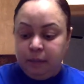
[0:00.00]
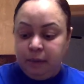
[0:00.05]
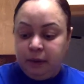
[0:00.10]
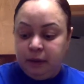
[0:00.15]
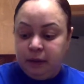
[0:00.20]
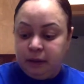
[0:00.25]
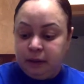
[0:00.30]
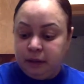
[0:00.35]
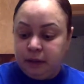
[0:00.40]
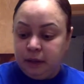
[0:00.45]
But
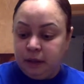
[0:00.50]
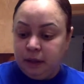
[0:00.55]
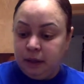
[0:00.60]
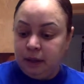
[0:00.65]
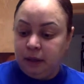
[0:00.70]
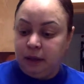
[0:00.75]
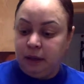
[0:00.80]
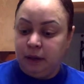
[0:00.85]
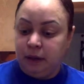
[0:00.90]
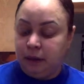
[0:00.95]

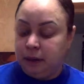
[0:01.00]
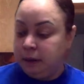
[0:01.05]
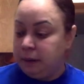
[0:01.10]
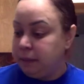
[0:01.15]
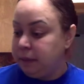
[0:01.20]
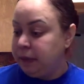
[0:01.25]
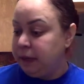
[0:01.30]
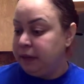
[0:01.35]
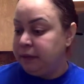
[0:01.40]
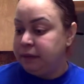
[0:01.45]

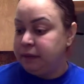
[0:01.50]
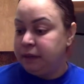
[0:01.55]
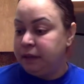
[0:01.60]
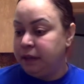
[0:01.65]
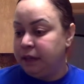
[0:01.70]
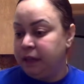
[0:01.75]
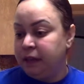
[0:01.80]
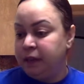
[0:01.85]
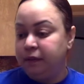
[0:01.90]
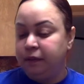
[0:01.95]
I have to
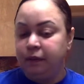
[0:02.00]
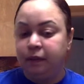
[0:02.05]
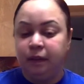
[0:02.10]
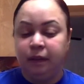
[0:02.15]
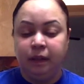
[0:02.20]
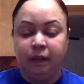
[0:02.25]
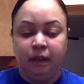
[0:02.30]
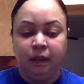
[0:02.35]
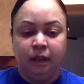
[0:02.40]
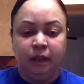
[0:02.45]
have
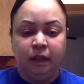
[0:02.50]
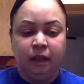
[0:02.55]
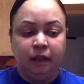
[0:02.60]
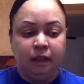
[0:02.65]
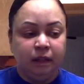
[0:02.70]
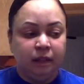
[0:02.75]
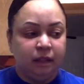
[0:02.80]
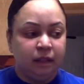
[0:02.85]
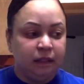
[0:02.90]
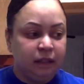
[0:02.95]

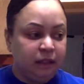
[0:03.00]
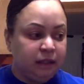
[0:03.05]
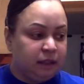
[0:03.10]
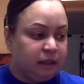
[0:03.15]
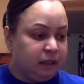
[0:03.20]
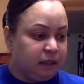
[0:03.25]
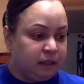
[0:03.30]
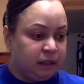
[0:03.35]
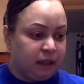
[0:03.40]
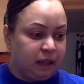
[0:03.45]
a
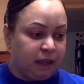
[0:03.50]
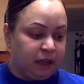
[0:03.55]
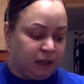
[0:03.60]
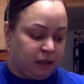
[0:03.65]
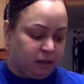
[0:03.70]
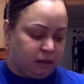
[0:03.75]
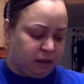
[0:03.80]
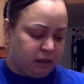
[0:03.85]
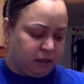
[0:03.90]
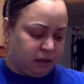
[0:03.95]
CT
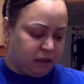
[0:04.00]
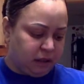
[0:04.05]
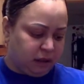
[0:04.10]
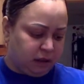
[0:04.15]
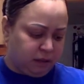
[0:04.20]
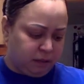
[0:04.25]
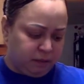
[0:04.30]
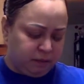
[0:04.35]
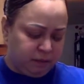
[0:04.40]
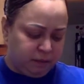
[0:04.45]
scan because
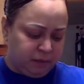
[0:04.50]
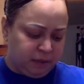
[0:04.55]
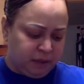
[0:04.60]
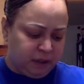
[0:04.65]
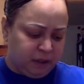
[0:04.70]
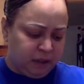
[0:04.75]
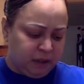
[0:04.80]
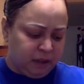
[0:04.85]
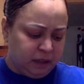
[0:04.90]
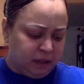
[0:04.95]
I
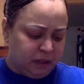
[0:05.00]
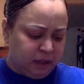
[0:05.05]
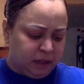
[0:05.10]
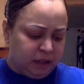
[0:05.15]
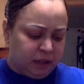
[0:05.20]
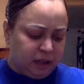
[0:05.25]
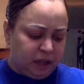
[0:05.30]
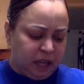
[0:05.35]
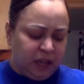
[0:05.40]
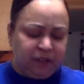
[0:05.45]

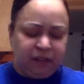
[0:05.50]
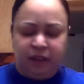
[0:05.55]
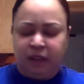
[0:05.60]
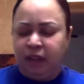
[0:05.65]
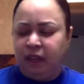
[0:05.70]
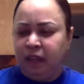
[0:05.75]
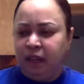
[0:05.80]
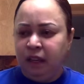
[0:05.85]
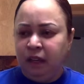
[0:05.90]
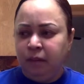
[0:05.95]
have
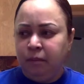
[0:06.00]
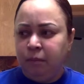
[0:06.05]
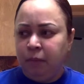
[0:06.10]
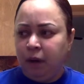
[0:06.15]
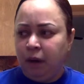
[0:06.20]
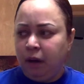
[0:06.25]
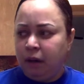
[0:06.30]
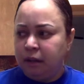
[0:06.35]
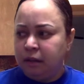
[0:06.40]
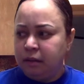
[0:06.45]

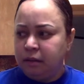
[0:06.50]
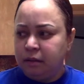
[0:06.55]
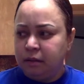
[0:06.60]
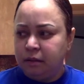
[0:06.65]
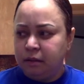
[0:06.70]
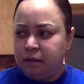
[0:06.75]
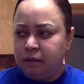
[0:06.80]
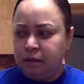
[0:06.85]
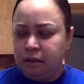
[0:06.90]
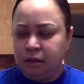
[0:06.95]

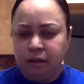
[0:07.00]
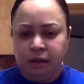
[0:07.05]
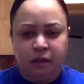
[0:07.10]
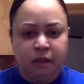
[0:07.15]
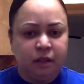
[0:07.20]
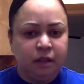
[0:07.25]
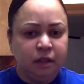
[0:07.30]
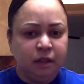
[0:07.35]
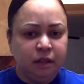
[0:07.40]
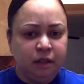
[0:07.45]
Kienbocks
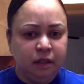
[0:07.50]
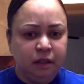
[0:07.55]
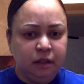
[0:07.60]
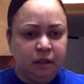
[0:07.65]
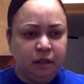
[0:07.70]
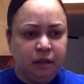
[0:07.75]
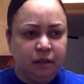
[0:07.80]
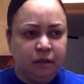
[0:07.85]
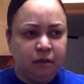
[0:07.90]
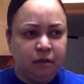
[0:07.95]

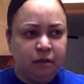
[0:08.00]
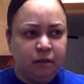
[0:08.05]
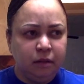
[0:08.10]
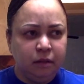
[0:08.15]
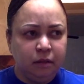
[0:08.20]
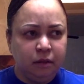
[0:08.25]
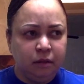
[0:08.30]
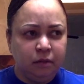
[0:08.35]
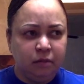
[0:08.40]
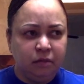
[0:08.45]
disease.
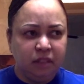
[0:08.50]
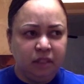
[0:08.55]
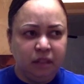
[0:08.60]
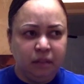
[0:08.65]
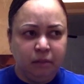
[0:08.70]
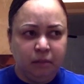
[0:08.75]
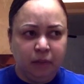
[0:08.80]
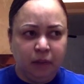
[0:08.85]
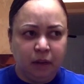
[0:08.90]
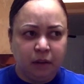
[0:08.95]

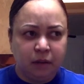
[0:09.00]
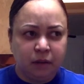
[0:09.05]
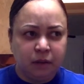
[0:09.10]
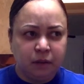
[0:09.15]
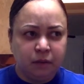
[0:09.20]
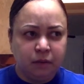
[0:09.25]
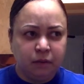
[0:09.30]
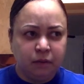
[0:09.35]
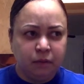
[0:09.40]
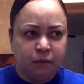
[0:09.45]
Kienbocks
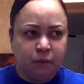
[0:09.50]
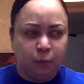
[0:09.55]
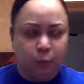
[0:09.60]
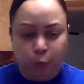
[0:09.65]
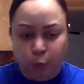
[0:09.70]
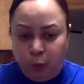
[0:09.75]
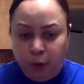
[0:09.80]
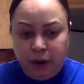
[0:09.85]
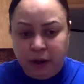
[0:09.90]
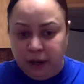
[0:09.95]

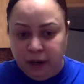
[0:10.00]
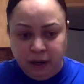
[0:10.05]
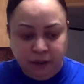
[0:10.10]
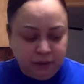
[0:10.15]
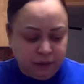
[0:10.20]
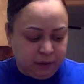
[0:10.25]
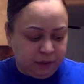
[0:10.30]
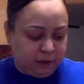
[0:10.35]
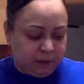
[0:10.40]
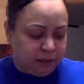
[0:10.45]

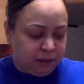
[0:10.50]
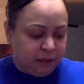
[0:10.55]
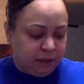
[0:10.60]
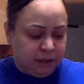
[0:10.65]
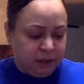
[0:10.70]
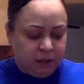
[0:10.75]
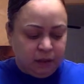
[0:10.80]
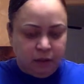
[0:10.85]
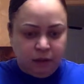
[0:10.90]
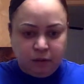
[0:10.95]
whatever
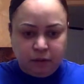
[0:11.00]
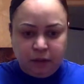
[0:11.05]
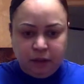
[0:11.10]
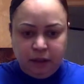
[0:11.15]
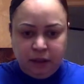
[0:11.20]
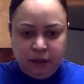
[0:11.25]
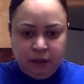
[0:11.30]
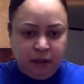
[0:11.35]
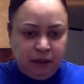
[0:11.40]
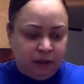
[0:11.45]
right
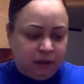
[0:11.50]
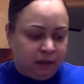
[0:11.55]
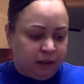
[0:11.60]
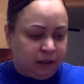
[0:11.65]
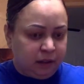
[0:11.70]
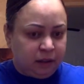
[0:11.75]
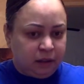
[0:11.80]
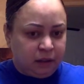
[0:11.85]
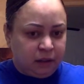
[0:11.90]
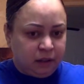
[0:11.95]

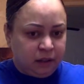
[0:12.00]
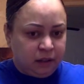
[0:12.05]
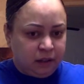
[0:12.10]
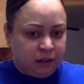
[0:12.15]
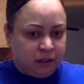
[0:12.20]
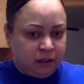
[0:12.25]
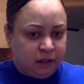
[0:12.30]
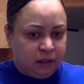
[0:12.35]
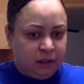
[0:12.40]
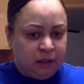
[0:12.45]
here.
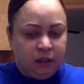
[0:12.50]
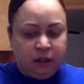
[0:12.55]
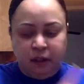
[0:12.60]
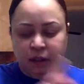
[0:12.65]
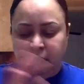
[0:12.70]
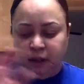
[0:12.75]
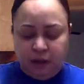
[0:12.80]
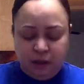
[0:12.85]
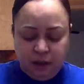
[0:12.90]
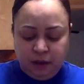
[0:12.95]

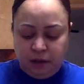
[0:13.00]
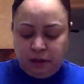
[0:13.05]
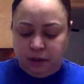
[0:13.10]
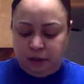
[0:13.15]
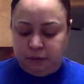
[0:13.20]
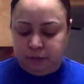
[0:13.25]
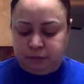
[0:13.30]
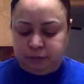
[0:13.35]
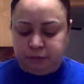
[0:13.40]
I don't know.